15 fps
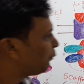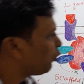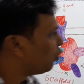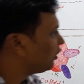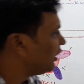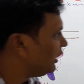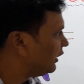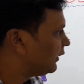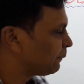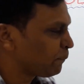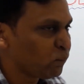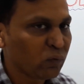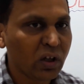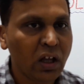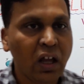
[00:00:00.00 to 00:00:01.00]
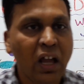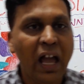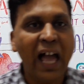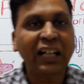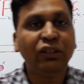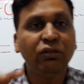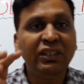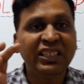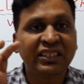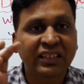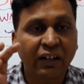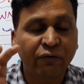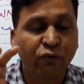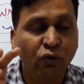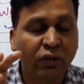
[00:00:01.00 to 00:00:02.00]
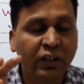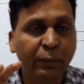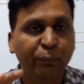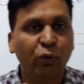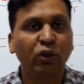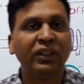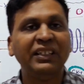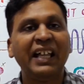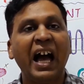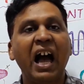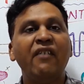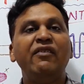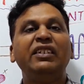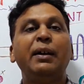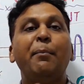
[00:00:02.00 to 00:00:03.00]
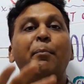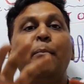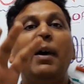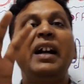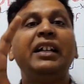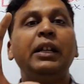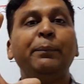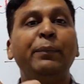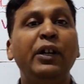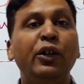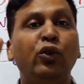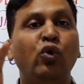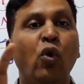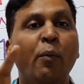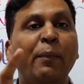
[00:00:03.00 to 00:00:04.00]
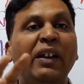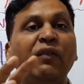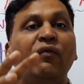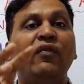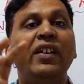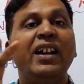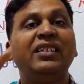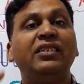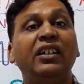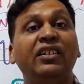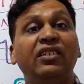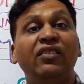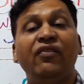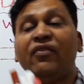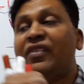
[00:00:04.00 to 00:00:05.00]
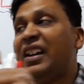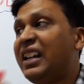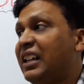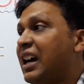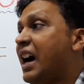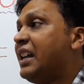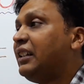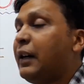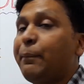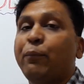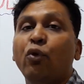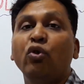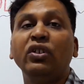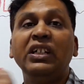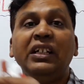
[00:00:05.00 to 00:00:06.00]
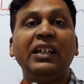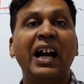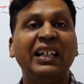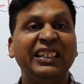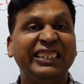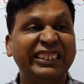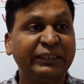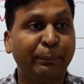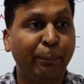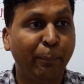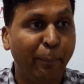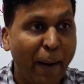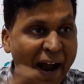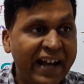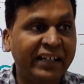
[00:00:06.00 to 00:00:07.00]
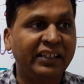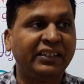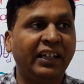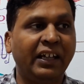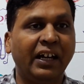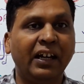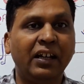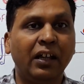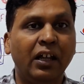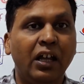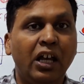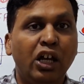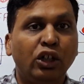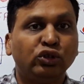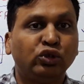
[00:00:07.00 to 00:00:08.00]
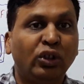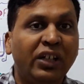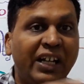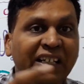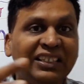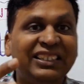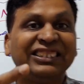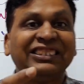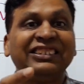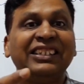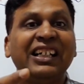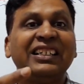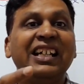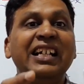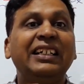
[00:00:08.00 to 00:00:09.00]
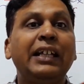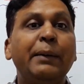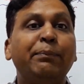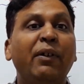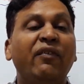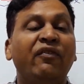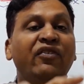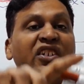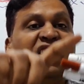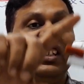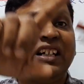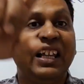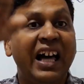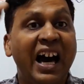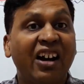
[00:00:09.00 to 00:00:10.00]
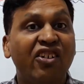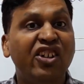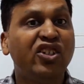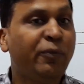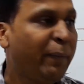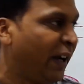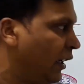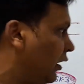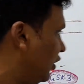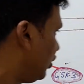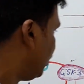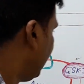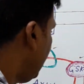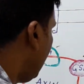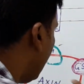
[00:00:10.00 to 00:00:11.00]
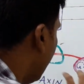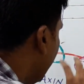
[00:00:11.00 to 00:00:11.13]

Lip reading: protein? Actually scaffolding protein having the multiple domain where the different kind of protein kinases bind there. So it is a certain type of physical arrangement. See,